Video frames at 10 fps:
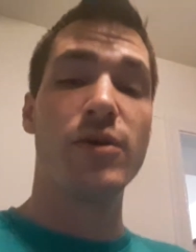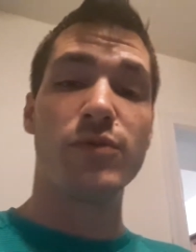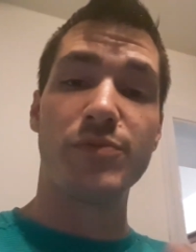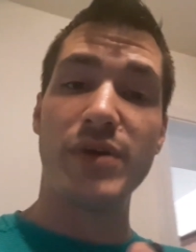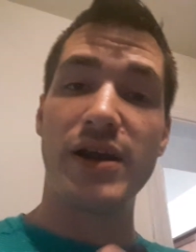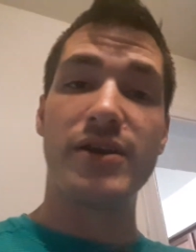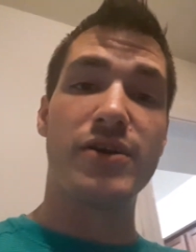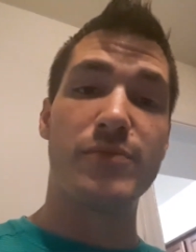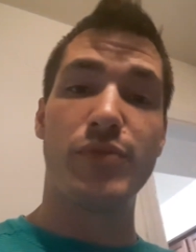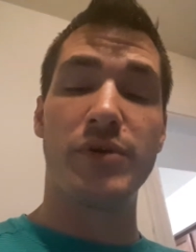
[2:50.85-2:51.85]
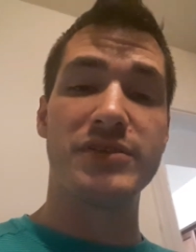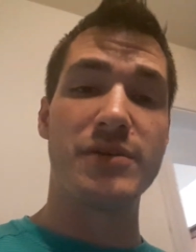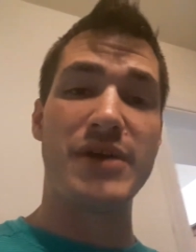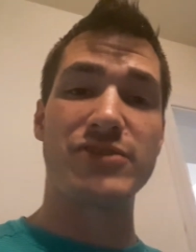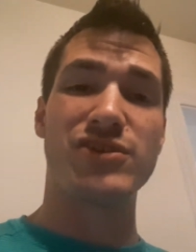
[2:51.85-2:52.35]
with my uh, points,
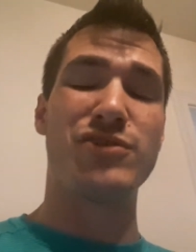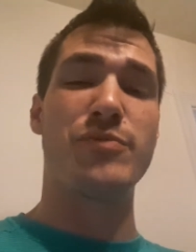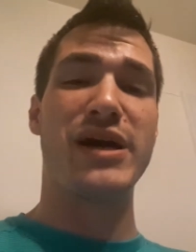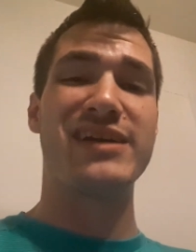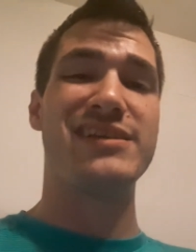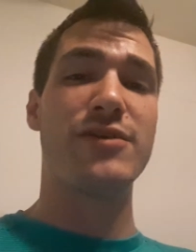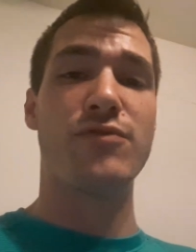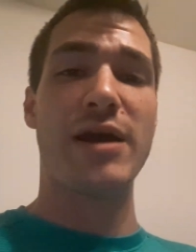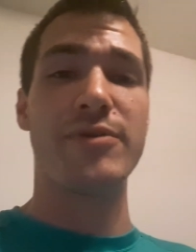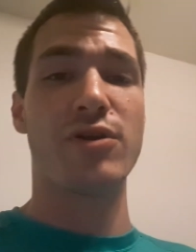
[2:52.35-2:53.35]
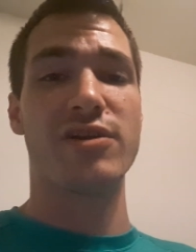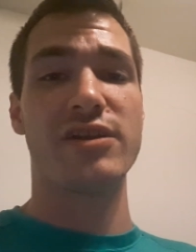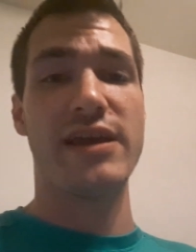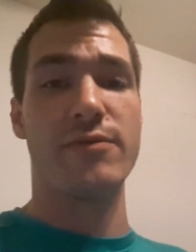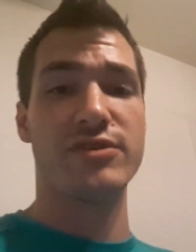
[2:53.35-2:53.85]
I'm actually going to buy a Dead Rabbit
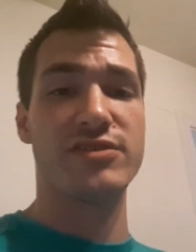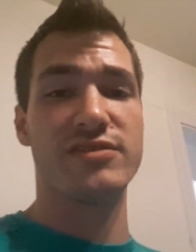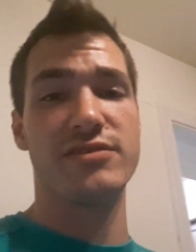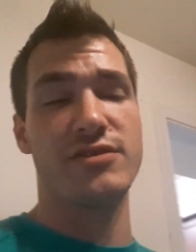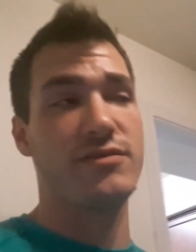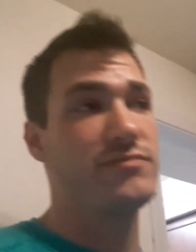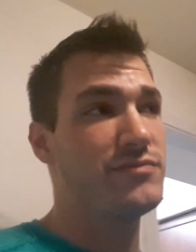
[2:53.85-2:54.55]
RDA, which is, you know,